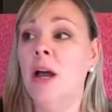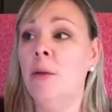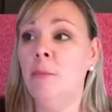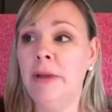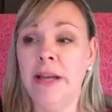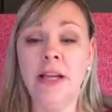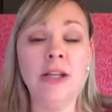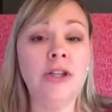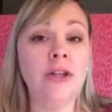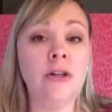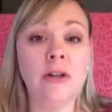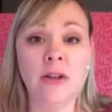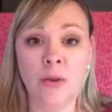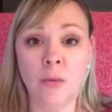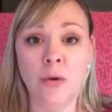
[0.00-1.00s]
making sure
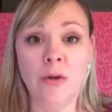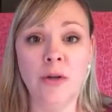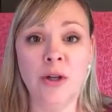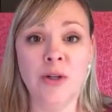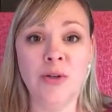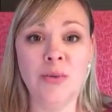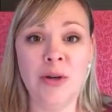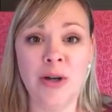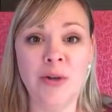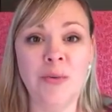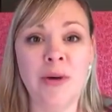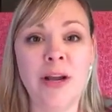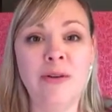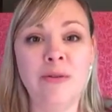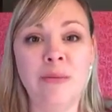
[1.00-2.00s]
that the world goes round,
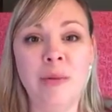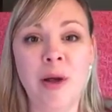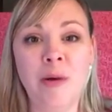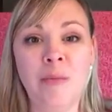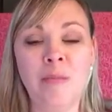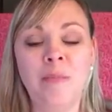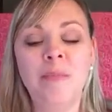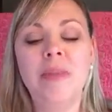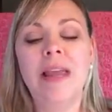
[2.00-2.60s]
right, from home.